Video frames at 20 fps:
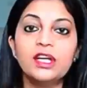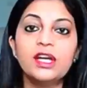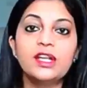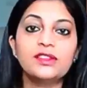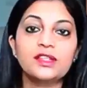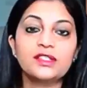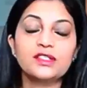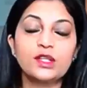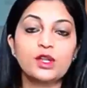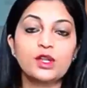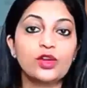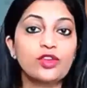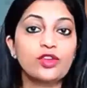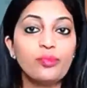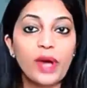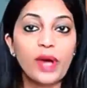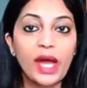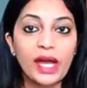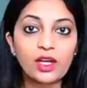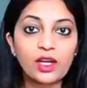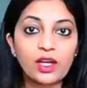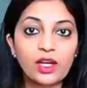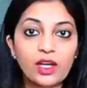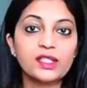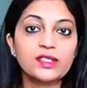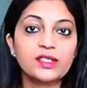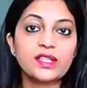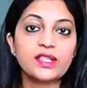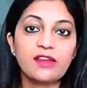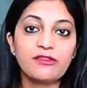There's a lot of banquets,
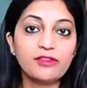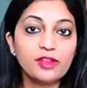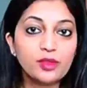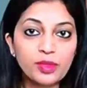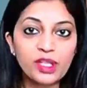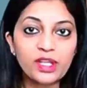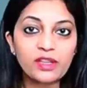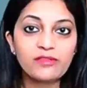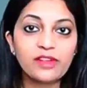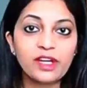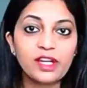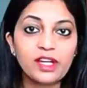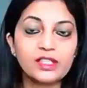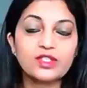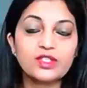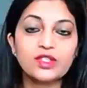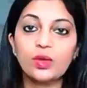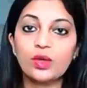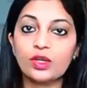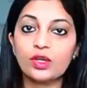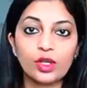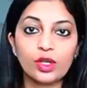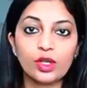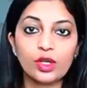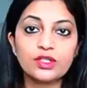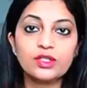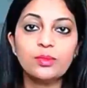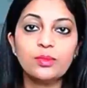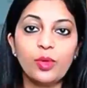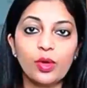F&B events. So across
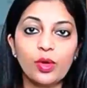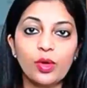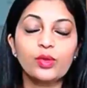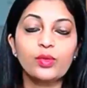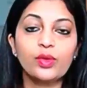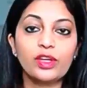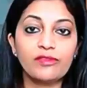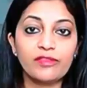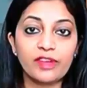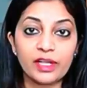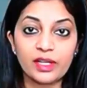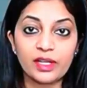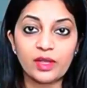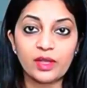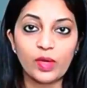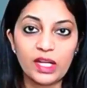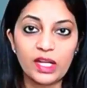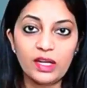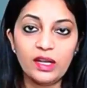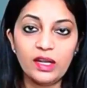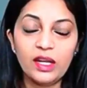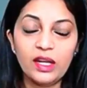the board, doing very well.